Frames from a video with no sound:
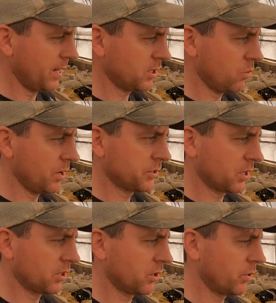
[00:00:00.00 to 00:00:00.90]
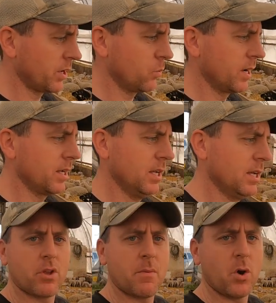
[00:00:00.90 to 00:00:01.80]
that you all took it the right way.
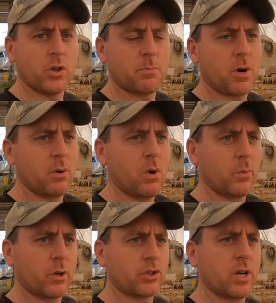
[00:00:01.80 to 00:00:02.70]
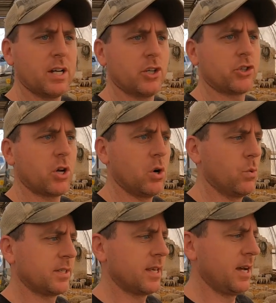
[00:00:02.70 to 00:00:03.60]
For the most part, what we were trying to show
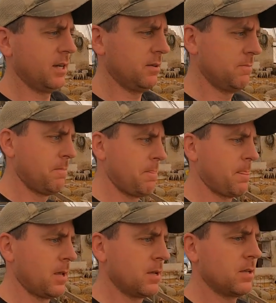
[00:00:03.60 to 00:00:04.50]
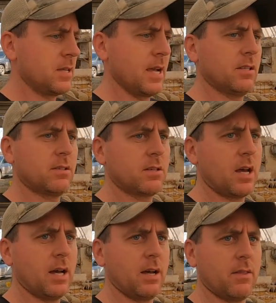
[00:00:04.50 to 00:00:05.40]
was that, yes,
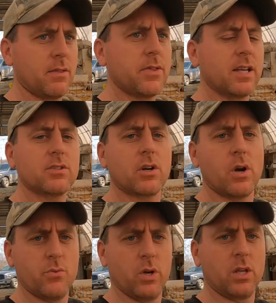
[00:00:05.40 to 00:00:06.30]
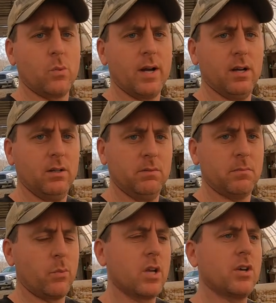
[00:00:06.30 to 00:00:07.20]
uh, things are going really well,
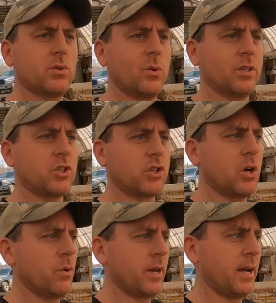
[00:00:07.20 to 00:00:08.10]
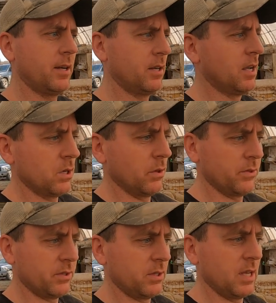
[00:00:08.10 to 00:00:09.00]
but we also want to show that, you know,
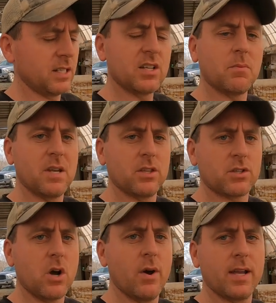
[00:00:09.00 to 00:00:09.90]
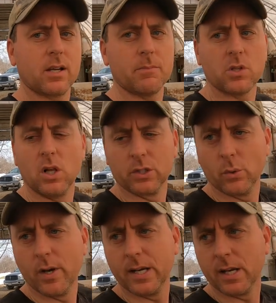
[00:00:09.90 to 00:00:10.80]
it doesn't mean there's no hiccups along
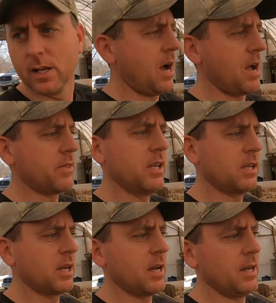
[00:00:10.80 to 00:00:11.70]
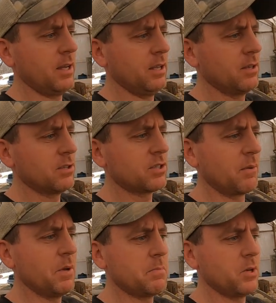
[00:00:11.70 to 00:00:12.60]
the way. I think uh,
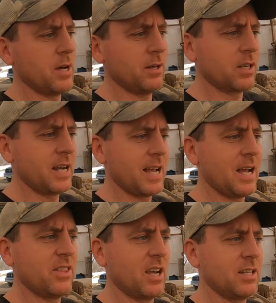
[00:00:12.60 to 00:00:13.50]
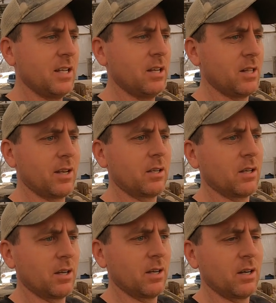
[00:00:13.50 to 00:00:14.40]
some people kind of had the idea, like,
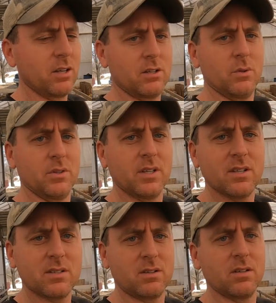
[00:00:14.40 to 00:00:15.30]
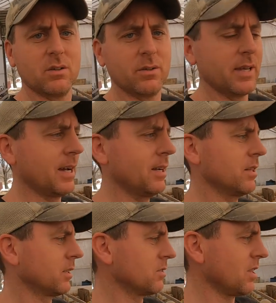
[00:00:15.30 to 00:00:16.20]
uh, are you doing this? Are you doing that?
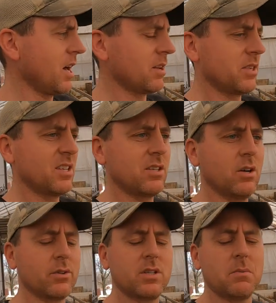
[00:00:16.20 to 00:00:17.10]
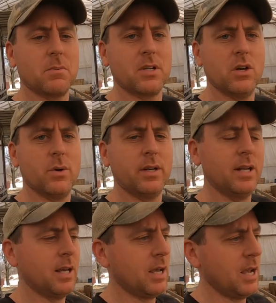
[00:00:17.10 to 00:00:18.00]
Like, there's a lot of things you don't seem to be doing.
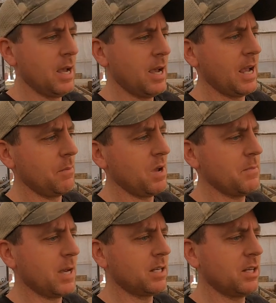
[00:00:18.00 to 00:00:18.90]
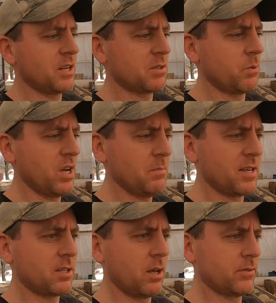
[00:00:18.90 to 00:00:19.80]
And maybe I didn't explain
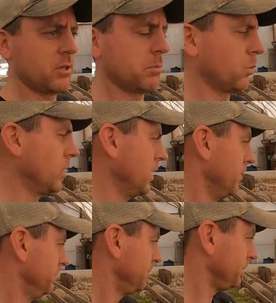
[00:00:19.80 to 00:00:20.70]
myself super well.